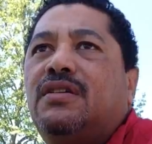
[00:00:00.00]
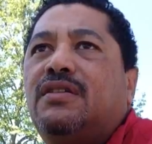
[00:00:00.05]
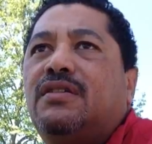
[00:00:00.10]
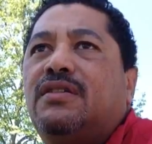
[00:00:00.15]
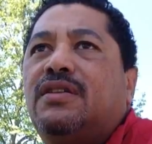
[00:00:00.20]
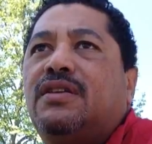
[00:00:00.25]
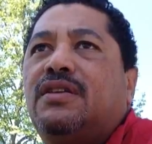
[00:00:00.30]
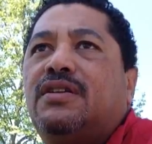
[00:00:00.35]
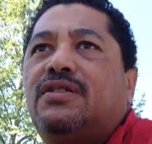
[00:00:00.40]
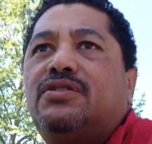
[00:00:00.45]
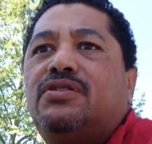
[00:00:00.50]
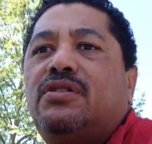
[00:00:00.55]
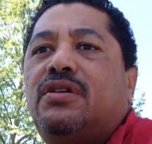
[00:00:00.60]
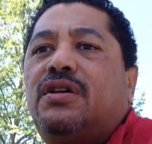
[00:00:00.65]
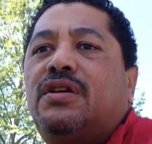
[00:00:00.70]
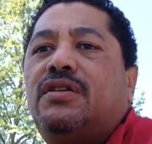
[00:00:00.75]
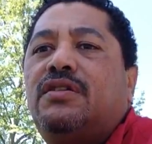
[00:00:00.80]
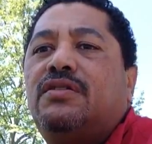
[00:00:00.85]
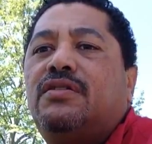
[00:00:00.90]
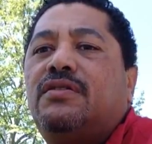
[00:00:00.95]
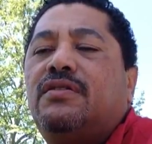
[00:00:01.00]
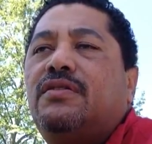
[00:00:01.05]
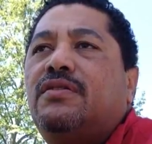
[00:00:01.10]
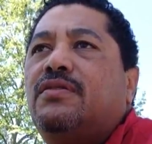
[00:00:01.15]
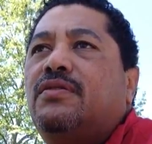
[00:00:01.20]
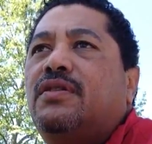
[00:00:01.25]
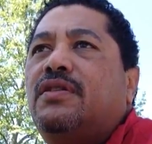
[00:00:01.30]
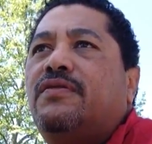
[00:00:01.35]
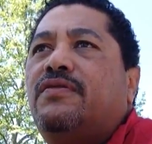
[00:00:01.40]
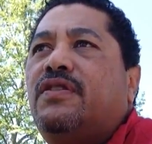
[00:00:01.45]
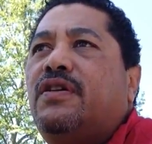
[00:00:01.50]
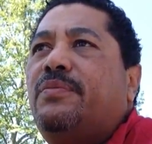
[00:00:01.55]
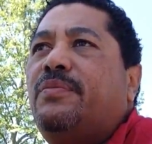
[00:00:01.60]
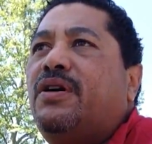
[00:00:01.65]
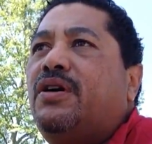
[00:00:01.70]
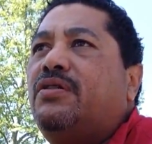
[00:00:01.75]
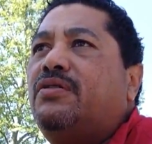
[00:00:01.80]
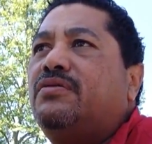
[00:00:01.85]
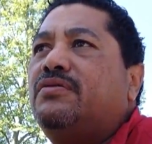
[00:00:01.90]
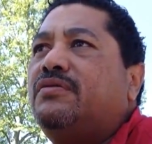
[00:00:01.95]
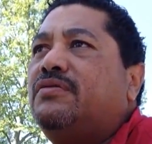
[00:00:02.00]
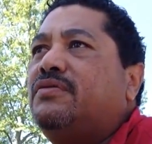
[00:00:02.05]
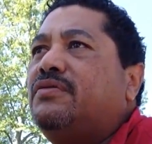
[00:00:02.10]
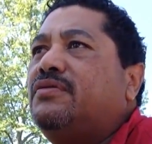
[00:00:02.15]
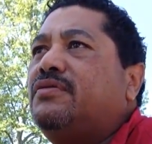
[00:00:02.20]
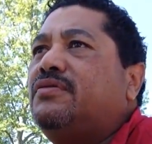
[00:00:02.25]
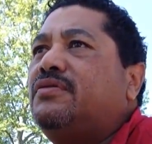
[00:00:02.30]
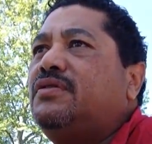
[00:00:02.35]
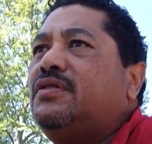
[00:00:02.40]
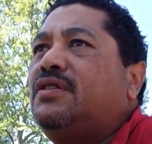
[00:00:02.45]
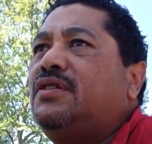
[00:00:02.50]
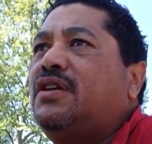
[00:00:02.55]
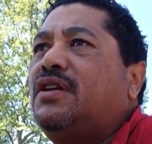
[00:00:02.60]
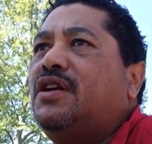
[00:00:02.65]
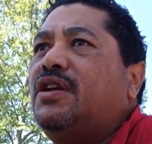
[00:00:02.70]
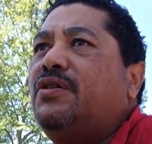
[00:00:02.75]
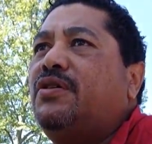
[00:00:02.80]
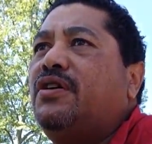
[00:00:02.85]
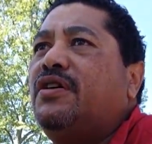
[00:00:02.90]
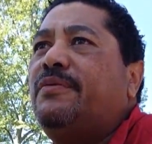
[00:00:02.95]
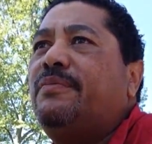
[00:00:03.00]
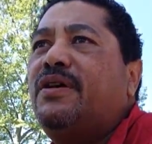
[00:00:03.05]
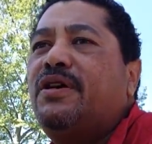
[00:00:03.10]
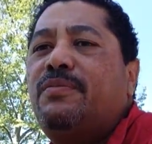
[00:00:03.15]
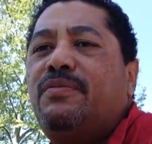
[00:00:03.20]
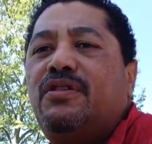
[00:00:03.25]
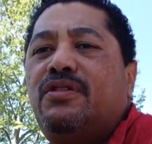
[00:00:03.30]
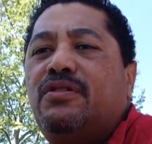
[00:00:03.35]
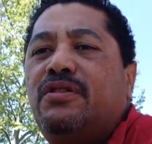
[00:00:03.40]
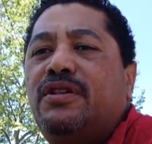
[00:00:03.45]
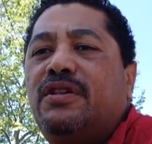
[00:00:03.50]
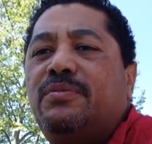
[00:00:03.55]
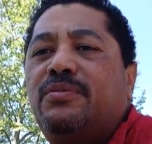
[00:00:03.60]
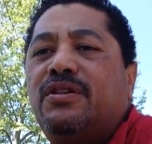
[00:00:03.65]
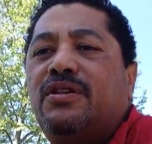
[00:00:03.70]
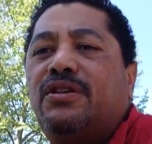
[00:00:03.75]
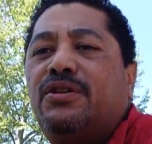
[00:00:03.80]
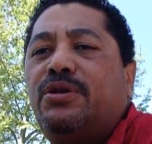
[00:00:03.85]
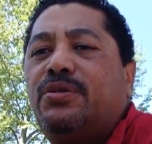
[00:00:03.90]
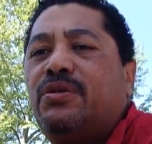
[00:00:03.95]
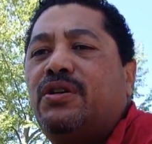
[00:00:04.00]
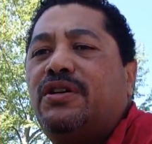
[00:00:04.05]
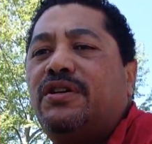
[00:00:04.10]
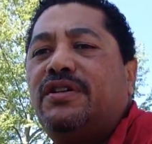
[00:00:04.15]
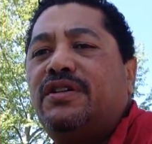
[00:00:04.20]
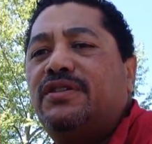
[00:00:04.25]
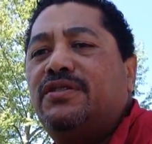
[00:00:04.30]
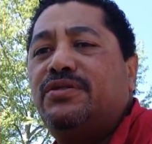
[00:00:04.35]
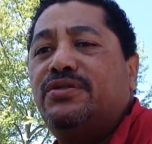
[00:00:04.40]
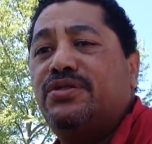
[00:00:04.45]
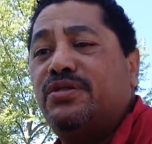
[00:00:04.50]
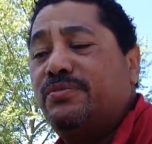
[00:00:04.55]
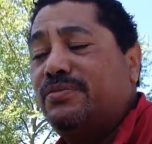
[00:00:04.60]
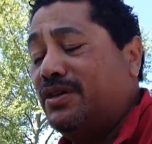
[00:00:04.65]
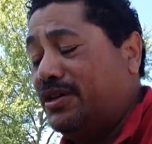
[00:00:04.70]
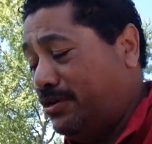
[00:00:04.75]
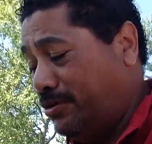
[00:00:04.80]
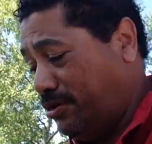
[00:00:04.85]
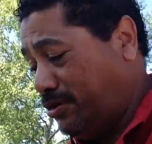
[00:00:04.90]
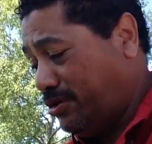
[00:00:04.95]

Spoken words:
then I'll try and, if I'm out in the area, I might be going up to El Dorado Hills tomorrow,